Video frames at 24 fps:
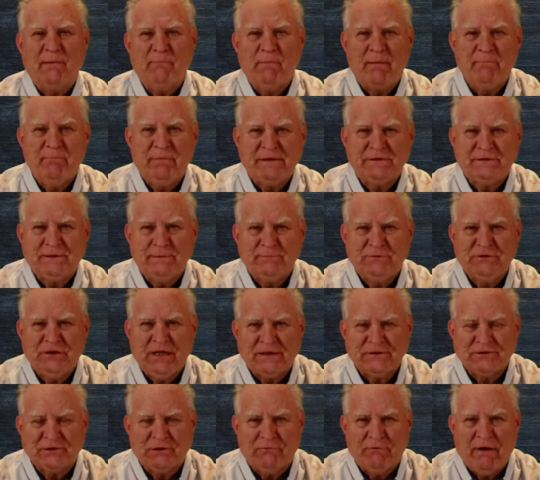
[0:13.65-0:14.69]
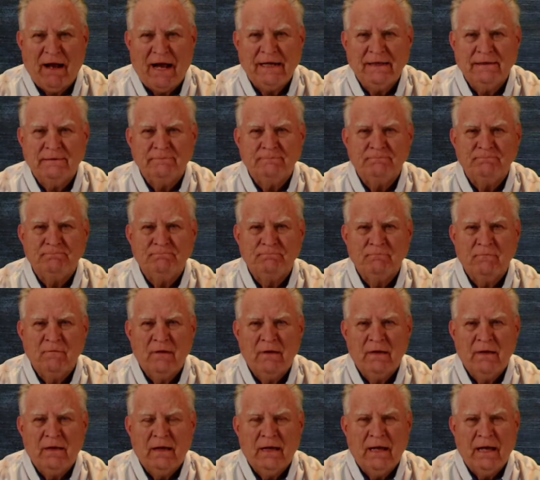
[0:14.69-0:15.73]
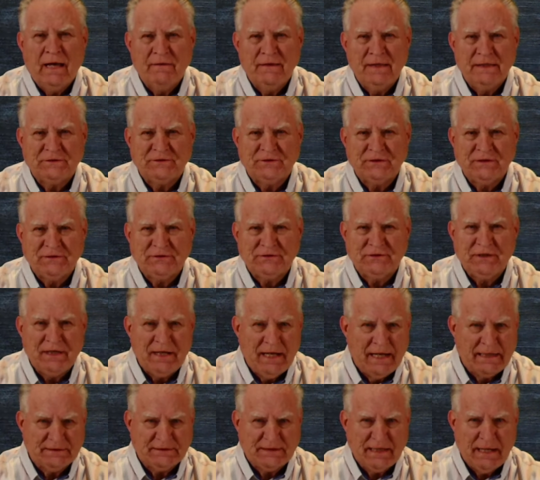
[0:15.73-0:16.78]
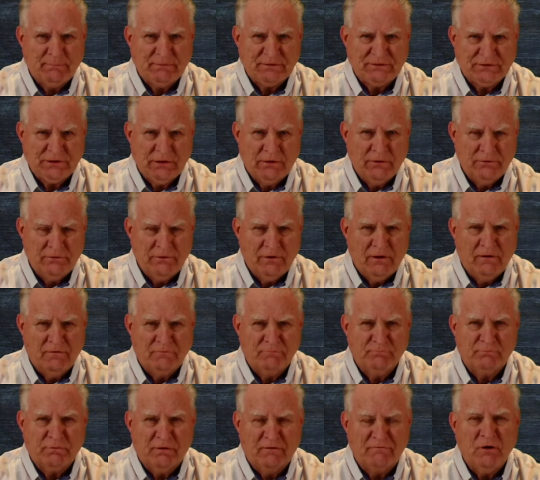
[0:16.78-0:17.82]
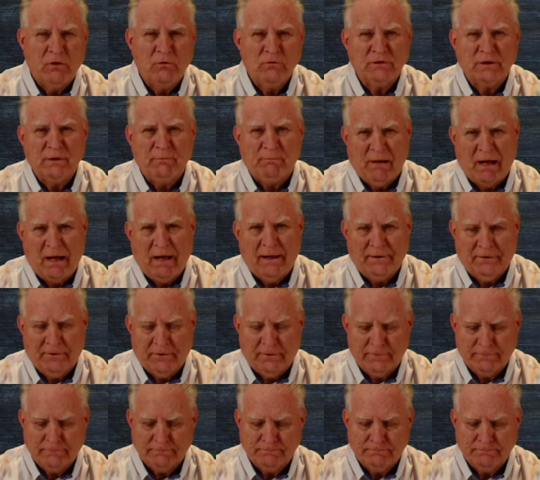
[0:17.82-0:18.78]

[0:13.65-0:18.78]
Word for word: I'm Bishop Chester Wright, and this is the next episode of Provoked to Ponder.